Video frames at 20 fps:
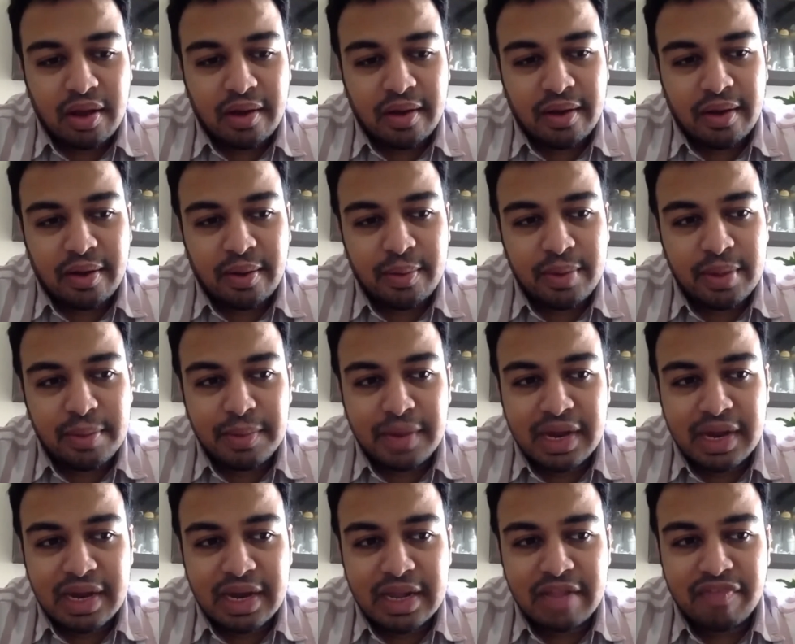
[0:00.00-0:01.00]

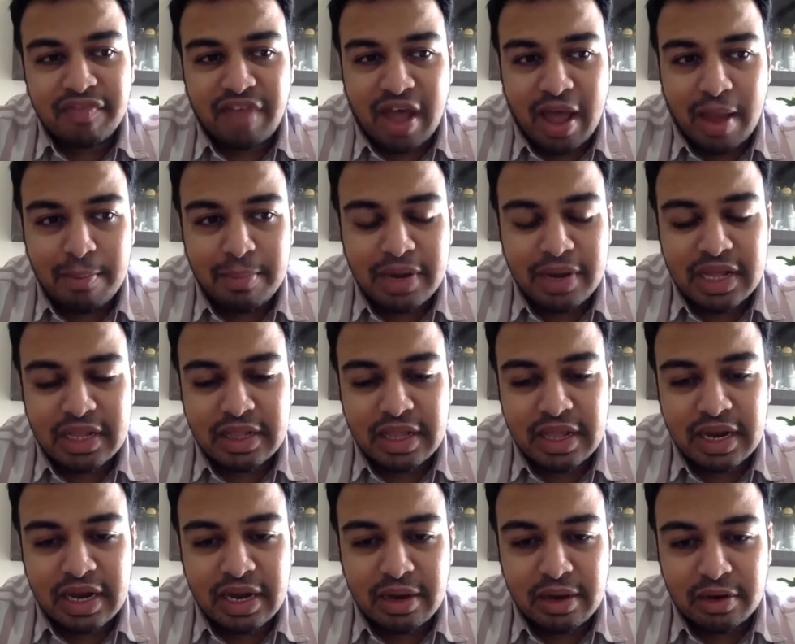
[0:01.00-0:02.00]
Immediately, the family,
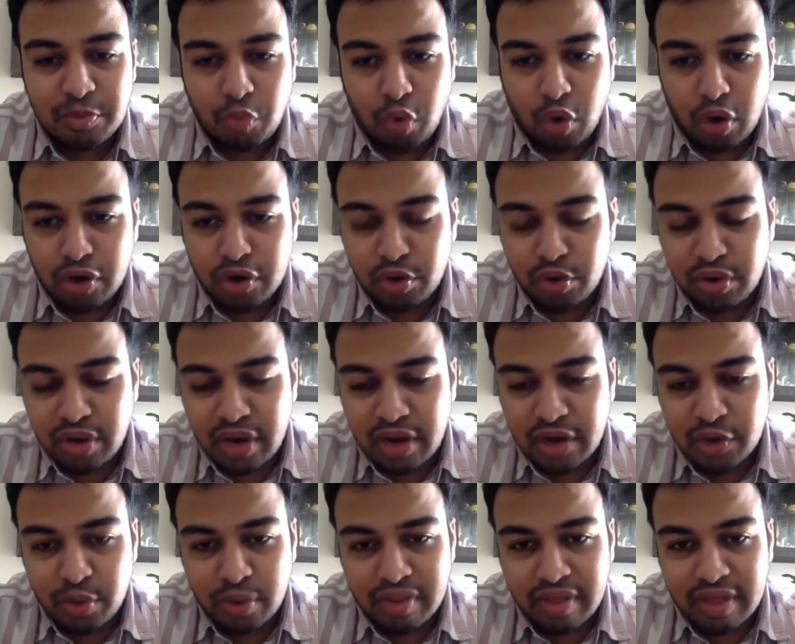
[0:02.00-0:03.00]
they didn't want to
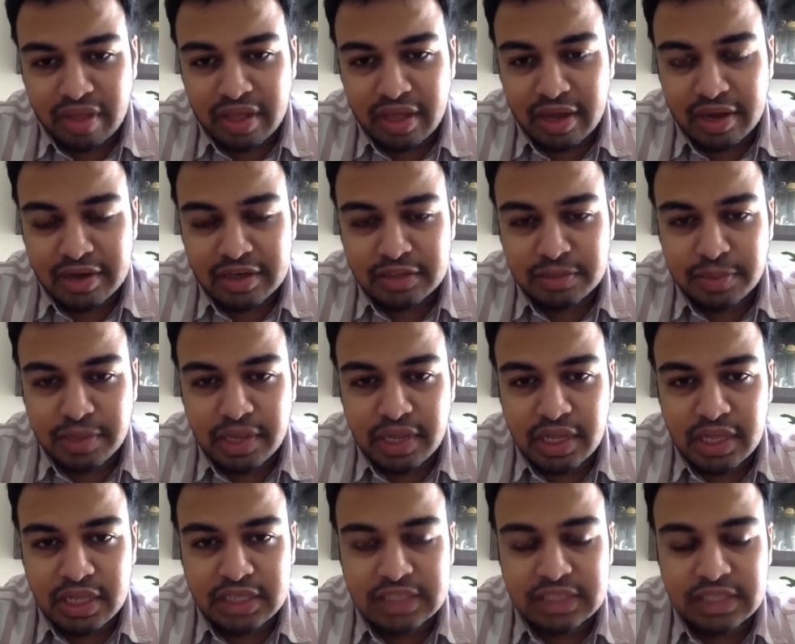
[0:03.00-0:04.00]
take to a psychiatrist
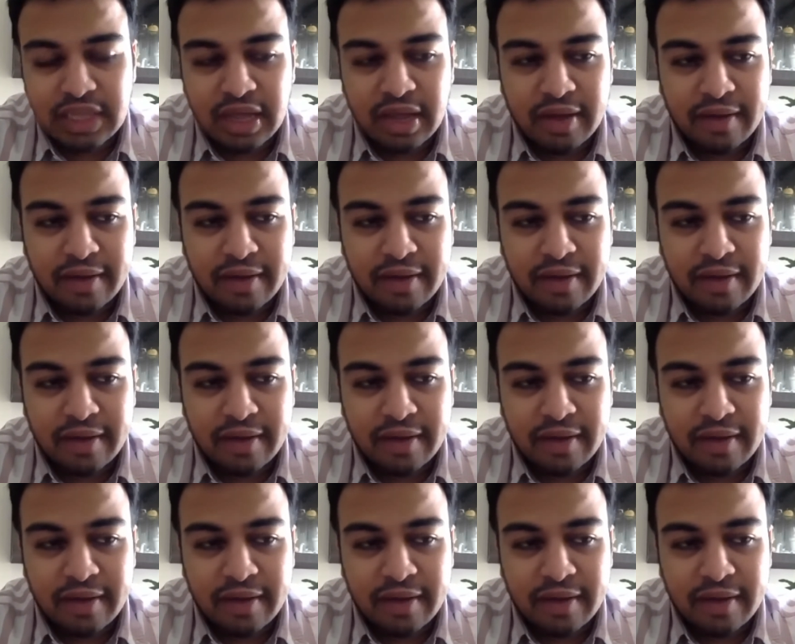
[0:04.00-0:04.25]
because